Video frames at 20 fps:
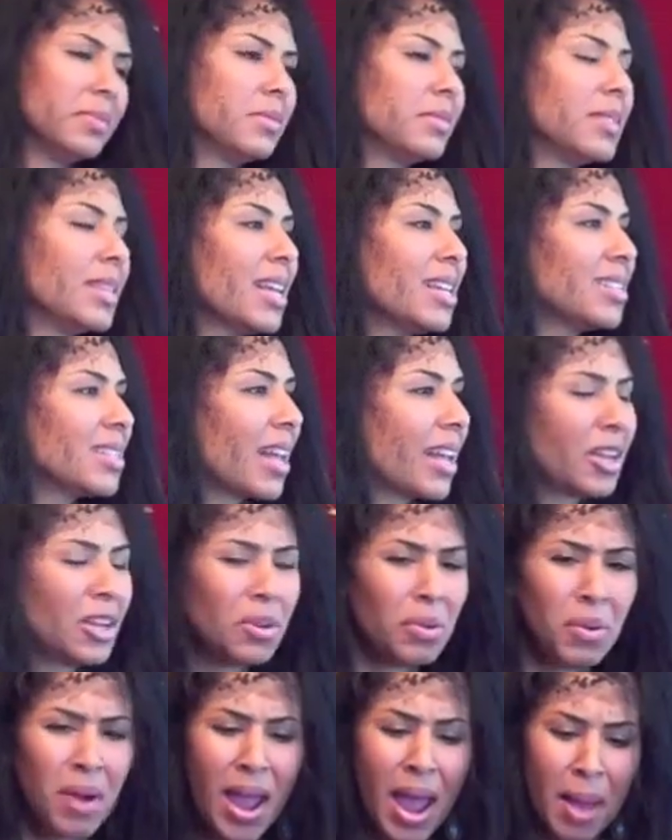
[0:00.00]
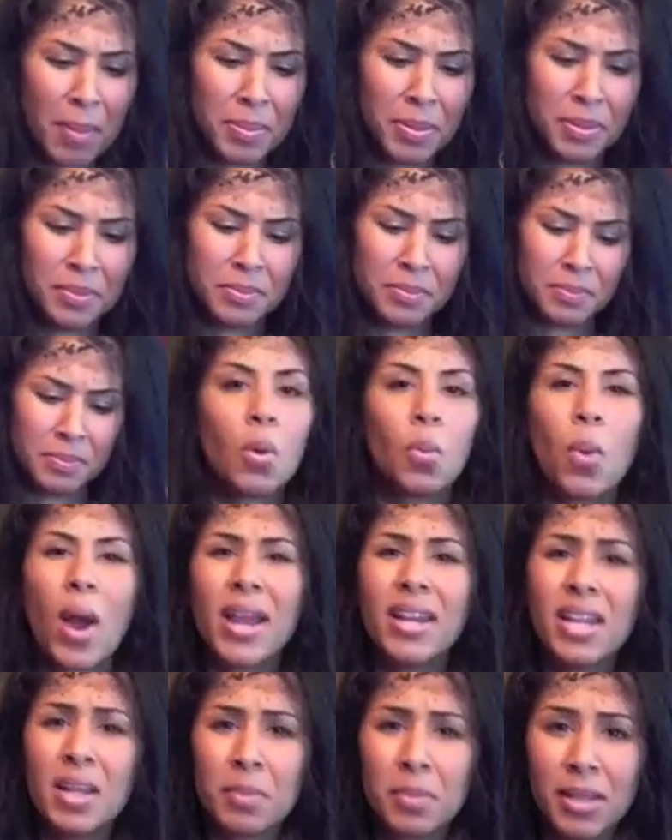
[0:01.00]
Tastes like crap.
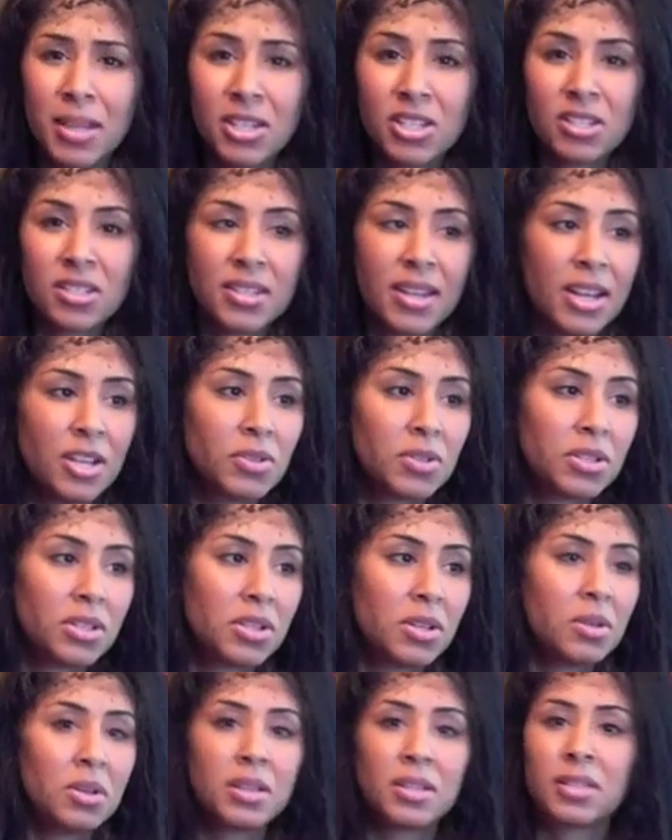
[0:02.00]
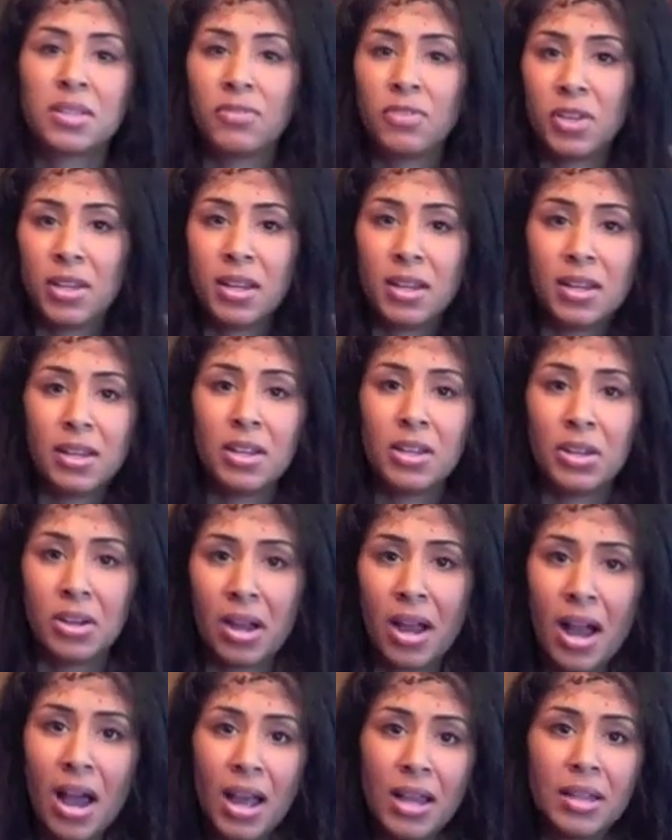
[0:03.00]
Whitening bleach is dangerous too, because if you get it in your
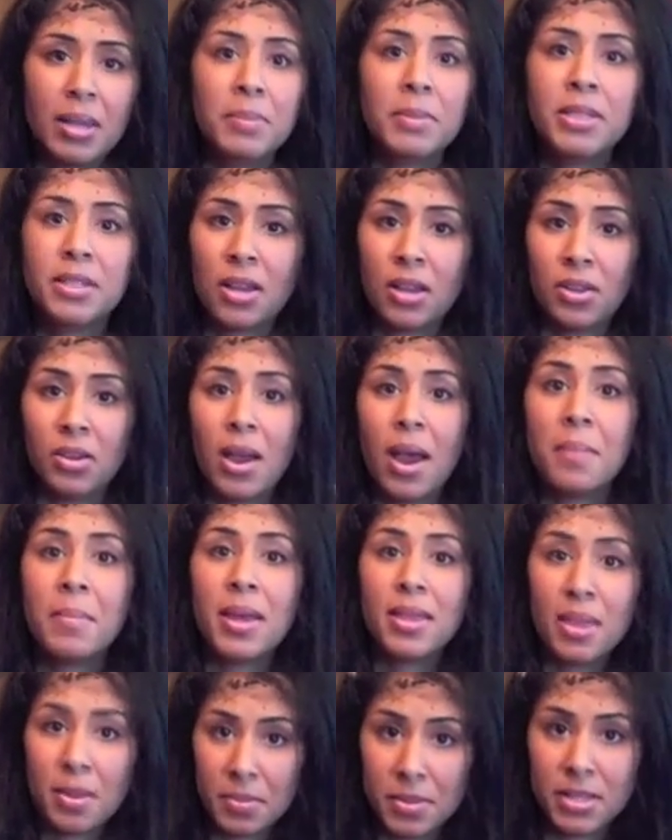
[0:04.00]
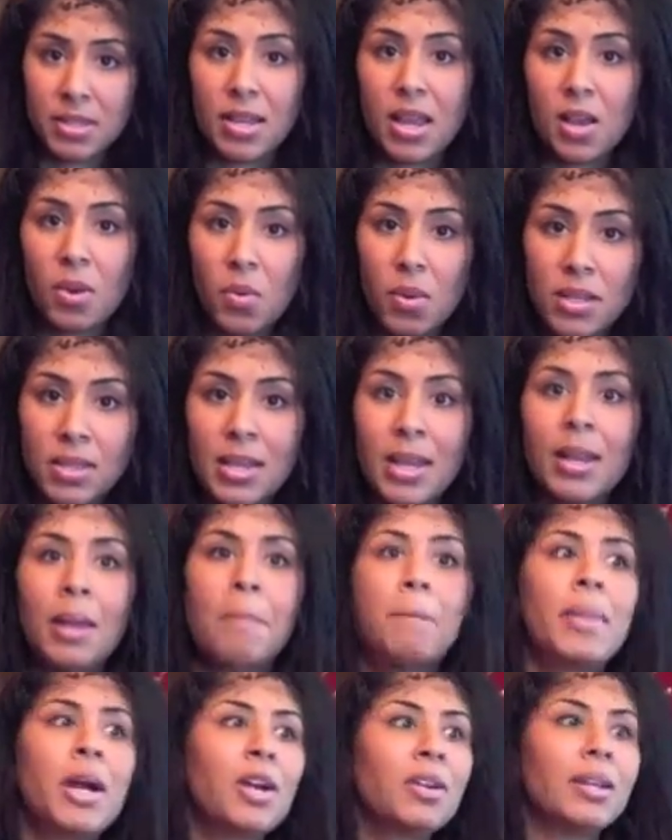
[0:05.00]
eye, let me tell you, I made that mistake once and
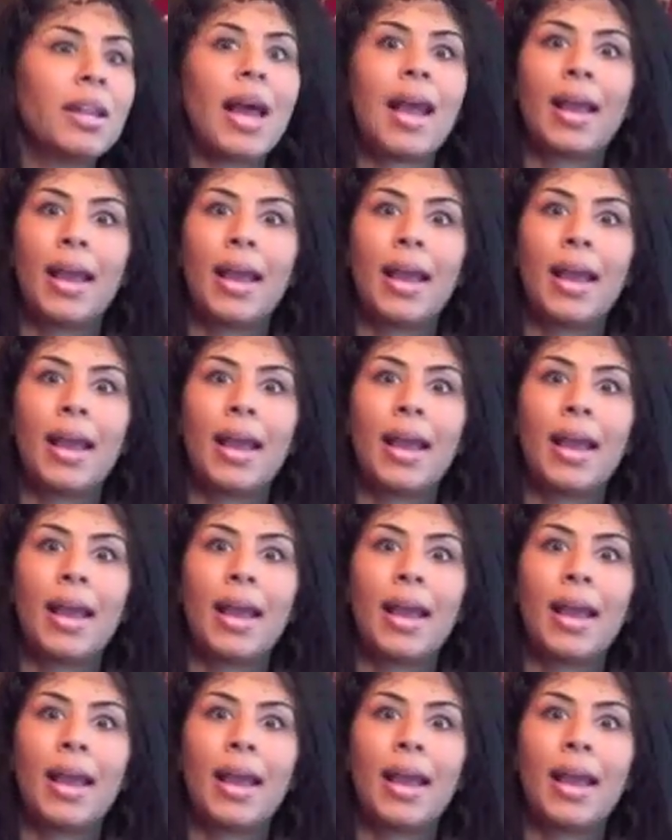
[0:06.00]
it burnt like